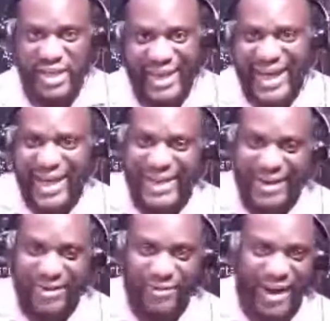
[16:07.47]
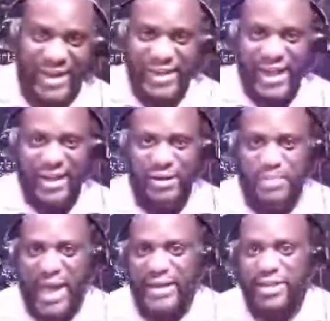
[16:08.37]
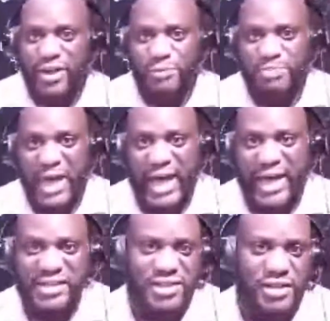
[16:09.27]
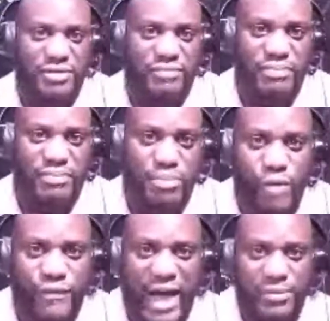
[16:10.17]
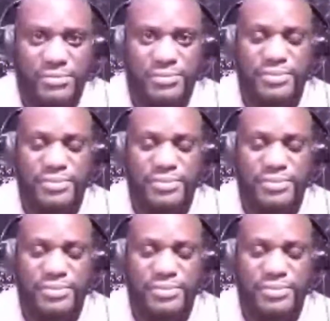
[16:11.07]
get out of there right now, pack your bags and move out.